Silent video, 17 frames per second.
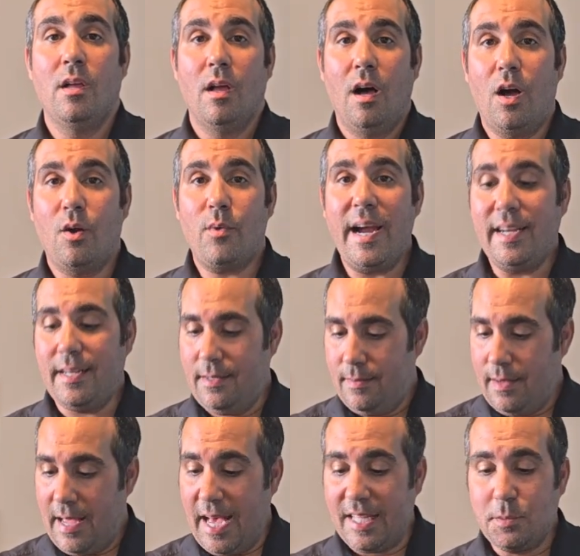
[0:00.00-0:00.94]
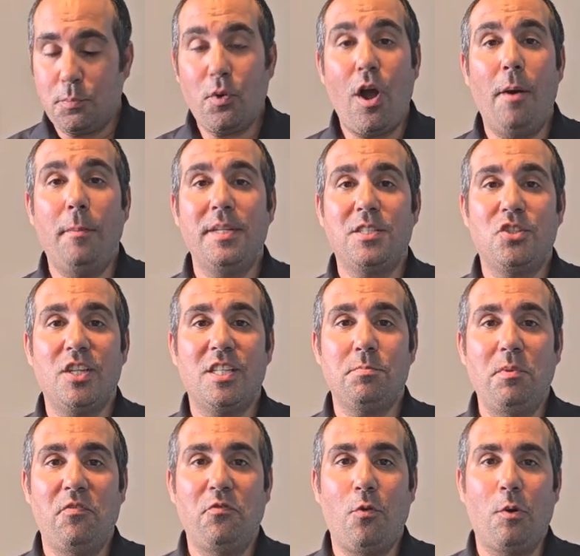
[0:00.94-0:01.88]
All right, as promised,
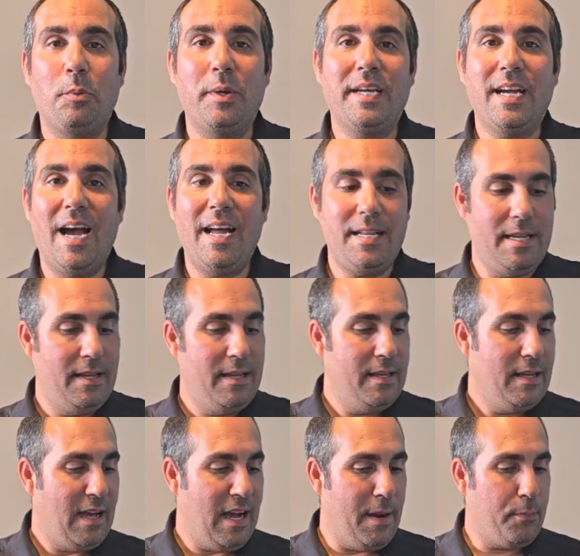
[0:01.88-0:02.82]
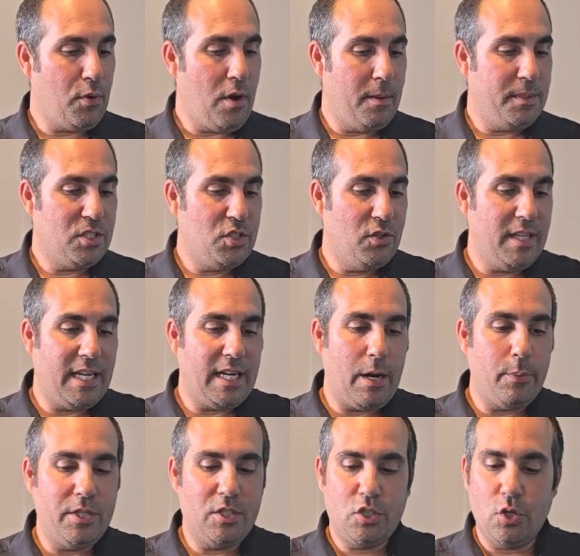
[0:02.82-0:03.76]
just before we cut, I promised you that
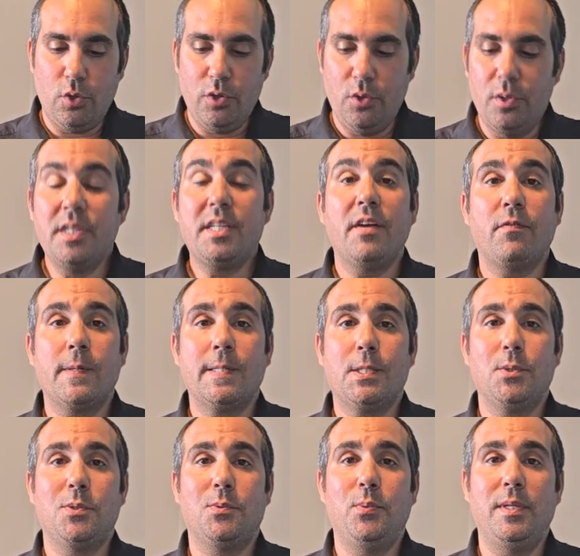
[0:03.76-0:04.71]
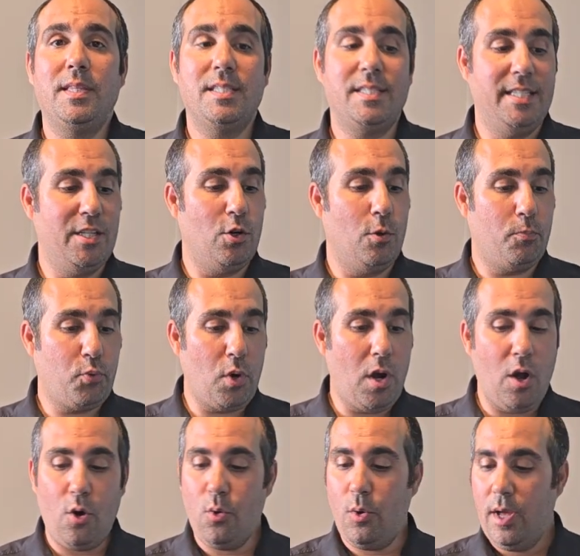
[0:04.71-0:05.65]
I would show you the difference between the Seagull
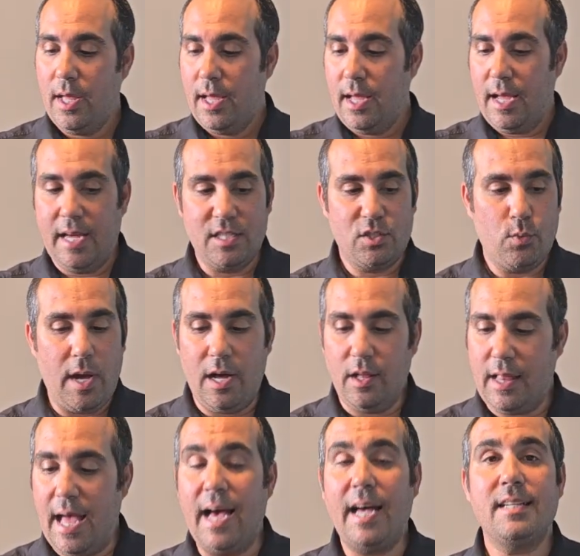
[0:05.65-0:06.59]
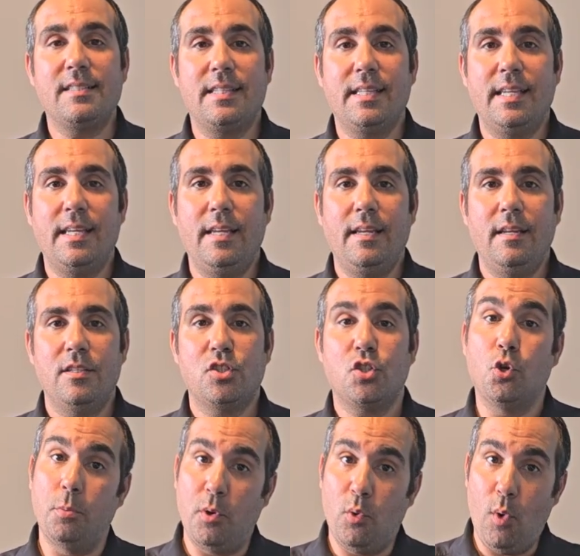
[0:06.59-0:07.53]
Pro as well as the
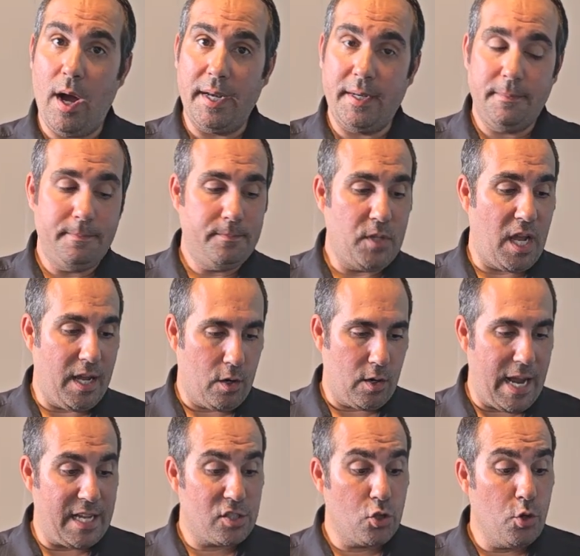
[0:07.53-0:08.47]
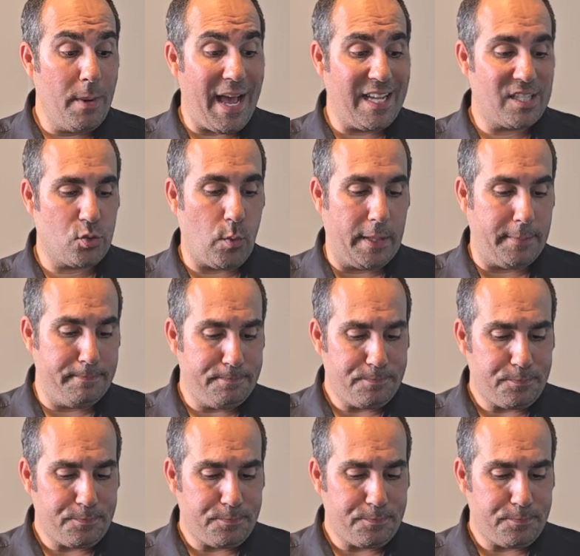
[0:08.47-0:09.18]
Scuba Scuba S1.